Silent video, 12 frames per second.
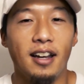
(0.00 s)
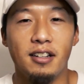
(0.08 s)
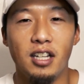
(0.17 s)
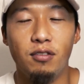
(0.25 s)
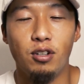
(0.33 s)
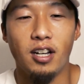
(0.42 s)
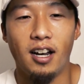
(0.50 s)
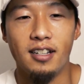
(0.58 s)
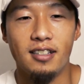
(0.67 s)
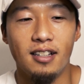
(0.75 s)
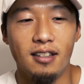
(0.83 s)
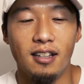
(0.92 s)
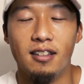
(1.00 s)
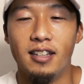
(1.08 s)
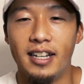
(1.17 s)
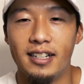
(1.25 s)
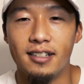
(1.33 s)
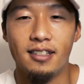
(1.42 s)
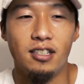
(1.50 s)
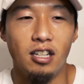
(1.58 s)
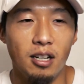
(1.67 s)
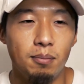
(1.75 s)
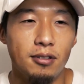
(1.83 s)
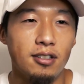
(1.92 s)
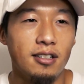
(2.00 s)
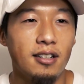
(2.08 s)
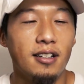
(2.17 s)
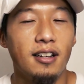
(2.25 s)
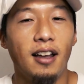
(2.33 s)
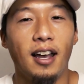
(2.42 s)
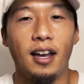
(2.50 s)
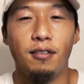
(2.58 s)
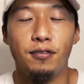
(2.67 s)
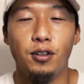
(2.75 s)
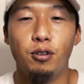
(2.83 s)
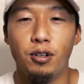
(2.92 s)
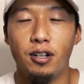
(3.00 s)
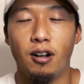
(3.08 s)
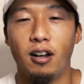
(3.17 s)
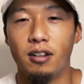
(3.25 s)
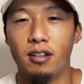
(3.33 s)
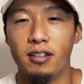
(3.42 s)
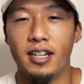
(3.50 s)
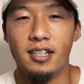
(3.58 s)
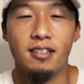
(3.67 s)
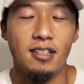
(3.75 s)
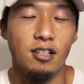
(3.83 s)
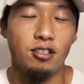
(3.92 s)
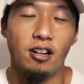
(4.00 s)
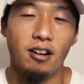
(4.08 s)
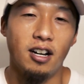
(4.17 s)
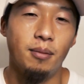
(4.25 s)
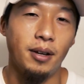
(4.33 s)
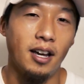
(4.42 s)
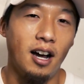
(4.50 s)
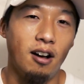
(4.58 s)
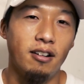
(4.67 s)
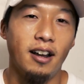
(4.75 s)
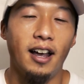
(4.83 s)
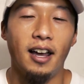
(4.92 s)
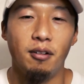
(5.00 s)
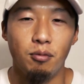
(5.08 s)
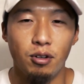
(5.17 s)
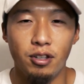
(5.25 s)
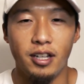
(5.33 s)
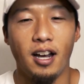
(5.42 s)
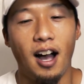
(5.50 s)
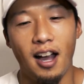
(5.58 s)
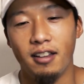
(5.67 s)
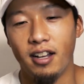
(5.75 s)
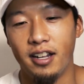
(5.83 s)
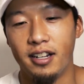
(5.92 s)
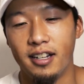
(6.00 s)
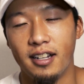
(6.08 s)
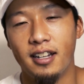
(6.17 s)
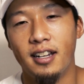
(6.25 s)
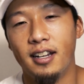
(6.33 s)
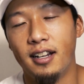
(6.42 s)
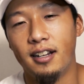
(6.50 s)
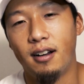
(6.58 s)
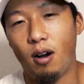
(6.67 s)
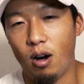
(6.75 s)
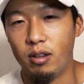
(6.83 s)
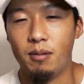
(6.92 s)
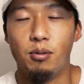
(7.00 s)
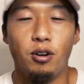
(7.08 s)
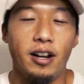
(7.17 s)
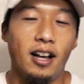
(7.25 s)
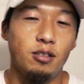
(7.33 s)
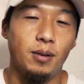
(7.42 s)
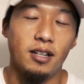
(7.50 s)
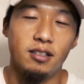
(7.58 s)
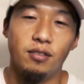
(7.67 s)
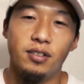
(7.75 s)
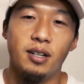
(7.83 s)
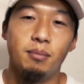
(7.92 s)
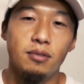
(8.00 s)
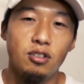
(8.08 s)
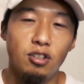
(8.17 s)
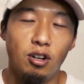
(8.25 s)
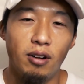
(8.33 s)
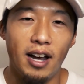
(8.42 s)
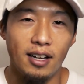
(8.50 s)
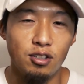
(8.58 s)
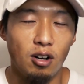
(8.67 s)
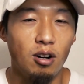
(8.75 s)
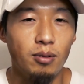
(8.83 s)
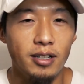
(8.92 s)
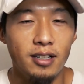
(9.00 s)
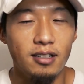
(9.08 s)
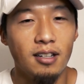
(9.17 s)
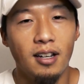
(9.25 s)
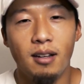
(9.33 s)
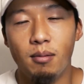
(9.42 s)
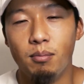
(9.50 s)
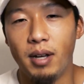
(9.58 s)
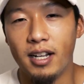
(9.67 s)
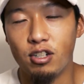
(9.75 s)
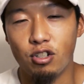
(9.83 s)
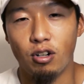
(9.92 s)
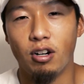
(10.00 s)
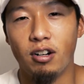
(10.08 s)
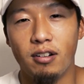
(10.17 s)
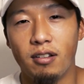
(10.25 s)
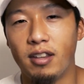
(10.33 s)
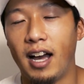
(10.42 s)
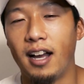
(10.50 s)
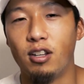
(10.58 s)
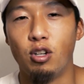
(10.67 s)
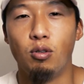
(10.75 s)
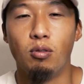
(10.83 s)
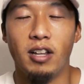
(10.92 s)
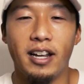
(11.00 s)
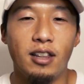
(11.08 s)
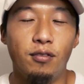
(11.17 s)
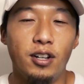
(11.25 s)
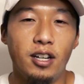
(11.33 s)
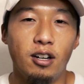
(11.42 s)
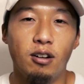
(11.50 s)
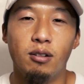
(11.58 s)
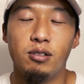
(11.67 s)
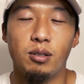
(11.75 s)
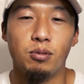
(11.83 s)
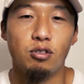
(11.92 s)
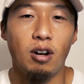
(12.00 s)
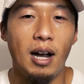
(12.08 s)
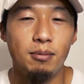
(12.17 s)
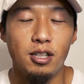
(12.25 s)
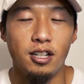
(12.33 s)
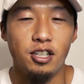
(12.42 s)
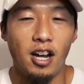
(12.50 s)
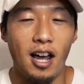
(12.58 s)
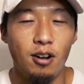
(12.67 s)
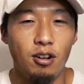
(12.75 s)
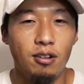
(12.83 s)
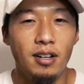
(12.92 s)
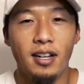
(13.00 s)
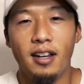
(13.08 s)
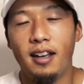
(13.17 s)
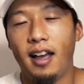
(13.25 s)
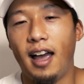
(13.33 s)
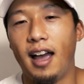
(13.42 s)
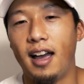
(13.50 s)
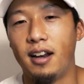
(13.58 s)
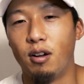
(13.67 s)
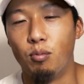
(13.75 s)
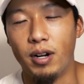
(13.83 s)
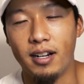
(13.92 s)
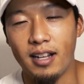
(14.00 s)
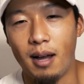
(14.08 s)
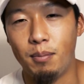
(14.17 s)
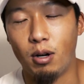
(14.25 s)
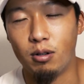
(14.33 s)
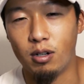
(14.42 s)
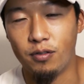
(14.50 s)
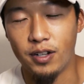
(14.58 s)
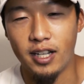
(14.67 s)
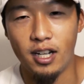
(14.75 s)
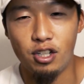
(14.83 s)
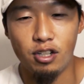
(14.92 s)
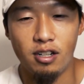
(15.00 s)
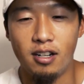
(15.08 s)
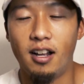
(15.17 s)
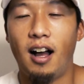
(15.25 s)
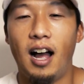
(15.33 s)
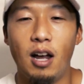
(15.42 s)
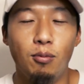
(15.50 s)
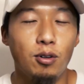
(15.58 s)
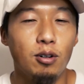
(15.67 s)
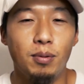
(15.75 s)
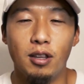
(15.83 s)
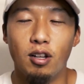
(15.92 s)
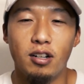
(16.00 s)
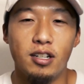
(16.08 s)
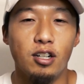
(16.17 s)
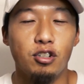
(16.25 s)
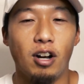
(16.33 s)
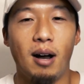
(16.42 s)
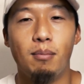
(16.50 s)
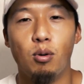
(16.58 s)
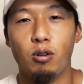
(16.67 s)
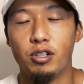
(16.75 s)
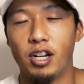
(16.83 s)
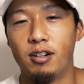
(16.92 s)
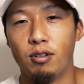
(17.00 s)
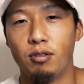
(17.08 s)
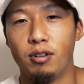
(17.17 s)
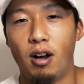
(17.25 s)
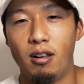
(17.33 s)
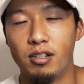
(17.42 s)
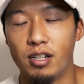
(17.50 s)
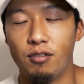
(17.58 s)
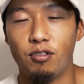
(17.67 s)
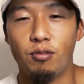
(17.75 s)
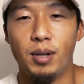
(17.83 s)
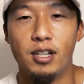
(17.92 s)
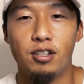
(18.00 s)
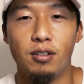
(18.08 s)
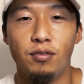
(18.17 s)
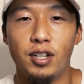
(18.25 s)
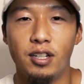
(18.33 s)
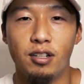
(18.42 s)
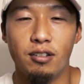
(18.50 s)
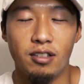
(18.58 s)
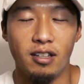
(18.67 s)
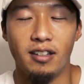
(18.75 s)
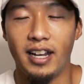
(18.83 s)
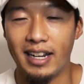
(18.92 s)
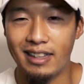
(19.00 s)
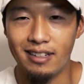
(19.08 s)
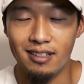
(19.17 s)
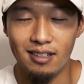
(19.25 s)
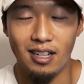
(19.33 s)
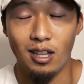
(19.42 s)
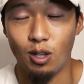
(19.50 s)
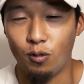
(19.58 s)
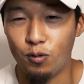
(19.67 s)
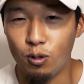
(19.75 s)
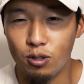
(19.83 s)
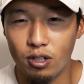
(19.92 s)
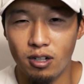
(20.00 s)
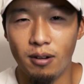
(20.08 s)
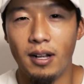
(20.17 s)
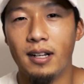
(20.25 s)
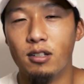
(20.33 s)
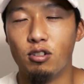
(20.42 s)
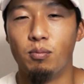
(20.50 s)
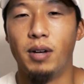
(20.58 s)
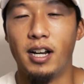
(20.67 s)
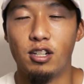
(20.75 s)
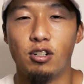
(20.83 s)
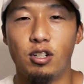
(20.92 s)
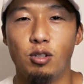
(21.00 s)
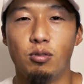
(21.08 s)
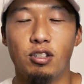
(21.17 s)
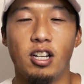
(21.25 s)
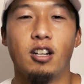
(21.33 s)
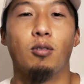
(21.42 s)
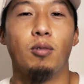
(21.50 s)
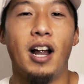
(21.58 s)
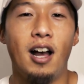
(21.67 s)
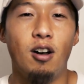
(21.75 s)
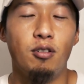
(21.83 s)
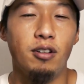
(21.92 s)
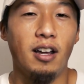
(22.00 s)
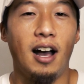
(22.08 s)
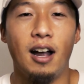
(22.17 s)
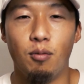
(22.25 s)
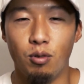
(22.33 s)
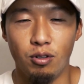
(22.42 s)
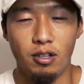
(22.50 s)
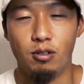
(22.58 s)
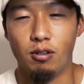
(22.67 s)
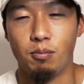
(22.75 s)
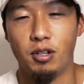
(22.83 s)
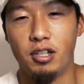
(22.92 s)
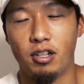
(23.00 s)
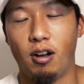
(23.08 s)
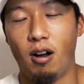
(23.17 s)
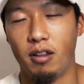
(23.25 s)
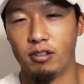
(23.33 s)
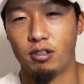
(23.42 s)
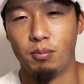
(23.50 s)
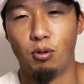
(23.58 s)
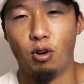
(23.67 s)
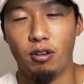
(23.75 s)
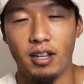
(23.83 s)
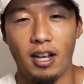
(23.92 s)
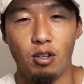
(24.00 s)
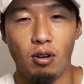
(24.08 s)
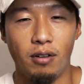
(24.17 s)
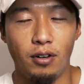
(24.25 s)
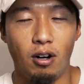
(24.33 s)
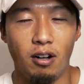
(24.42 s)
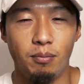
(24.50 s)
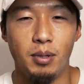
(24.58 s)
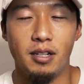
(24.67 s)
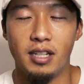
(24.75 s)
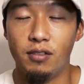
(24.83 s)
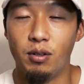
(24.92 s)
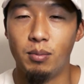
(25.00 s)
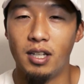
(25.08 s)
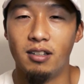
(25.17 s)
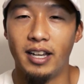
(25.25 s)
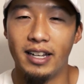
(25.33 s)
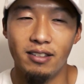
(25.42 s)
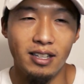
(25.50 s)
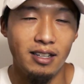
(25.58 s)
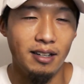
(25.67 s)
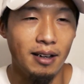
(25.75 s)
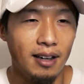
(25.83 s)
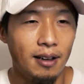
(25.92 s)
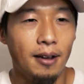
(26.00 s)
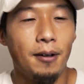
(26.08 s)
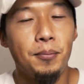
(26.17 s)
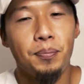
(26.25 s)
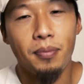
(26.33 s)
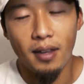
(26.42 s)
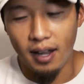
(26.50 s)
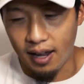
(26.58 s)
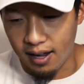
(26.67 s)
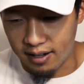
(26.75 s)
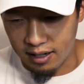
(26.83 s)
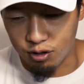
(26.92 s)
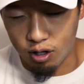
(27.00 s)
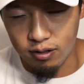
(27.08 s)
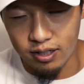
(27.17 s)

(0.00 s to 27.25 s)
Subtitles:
and give you guys the latest tips and fill you in on the latest sneakers that are coming out and really highlighting all the important aspects of them. So as always, make sure that you like the video, subscribe to the channel, and ring that bell notification. I will be looking to drop more general knowledge information videos like this in the future, so make sure you stick around. I really do appreciate all the support that you have all been giving me lately. And as